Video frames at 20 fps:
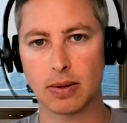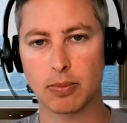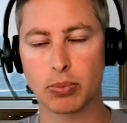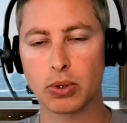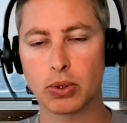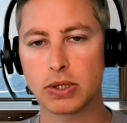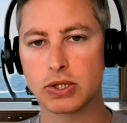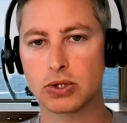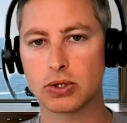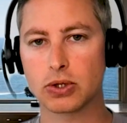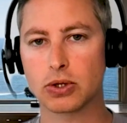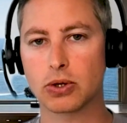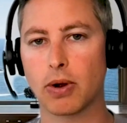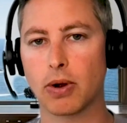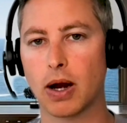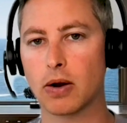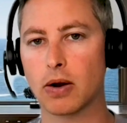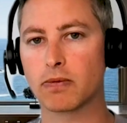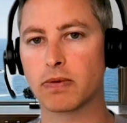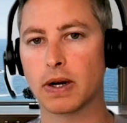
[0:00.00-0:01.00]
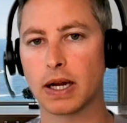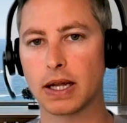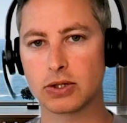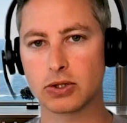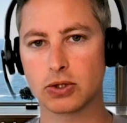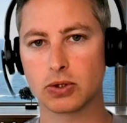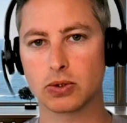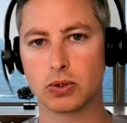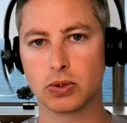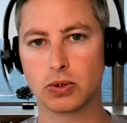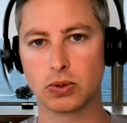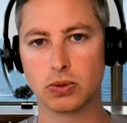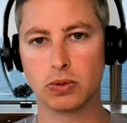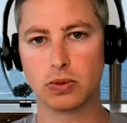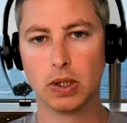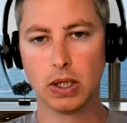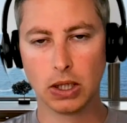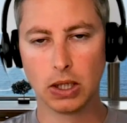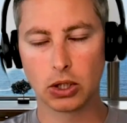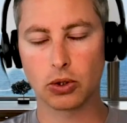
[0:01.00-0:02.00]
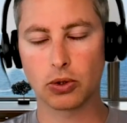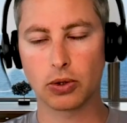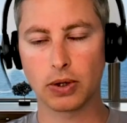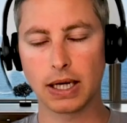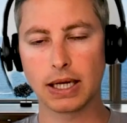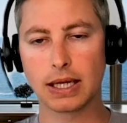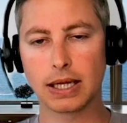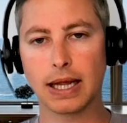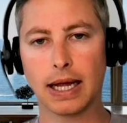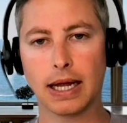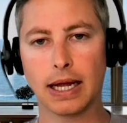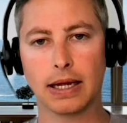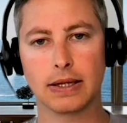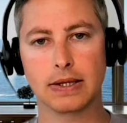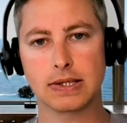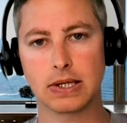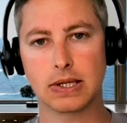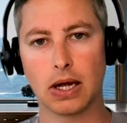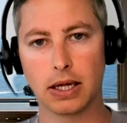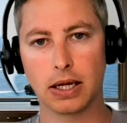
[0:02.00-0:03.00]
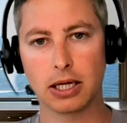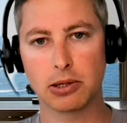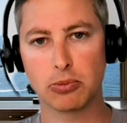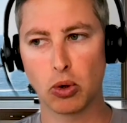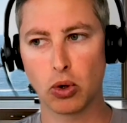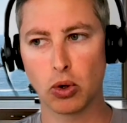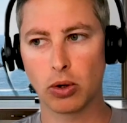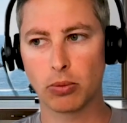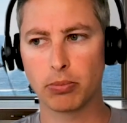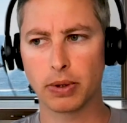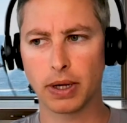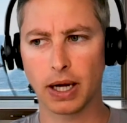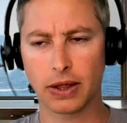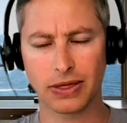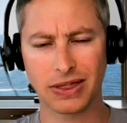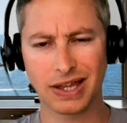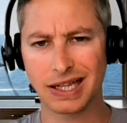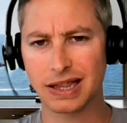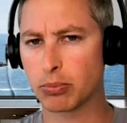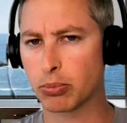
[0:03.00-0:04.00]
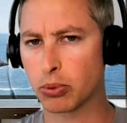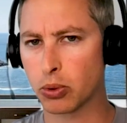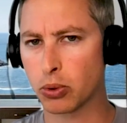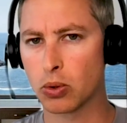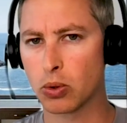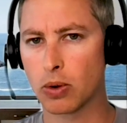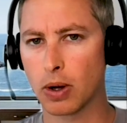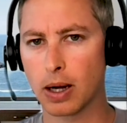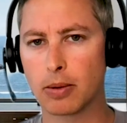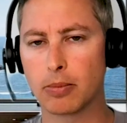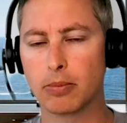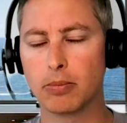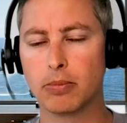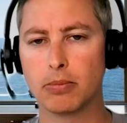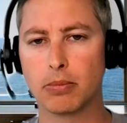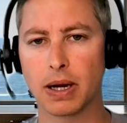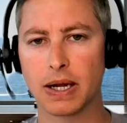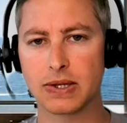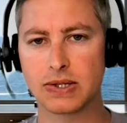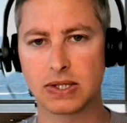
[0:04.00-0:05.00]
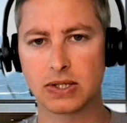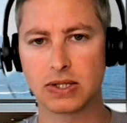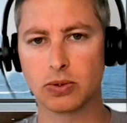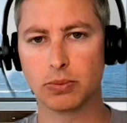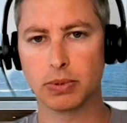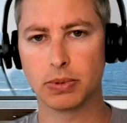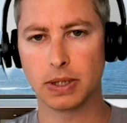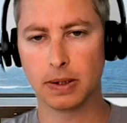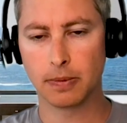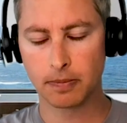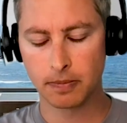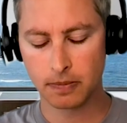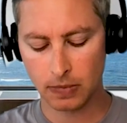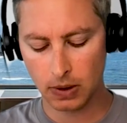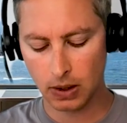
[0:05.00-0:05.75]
I'm pretty sure Crown Financial, who created that, is not anymore, but I think the program might still be.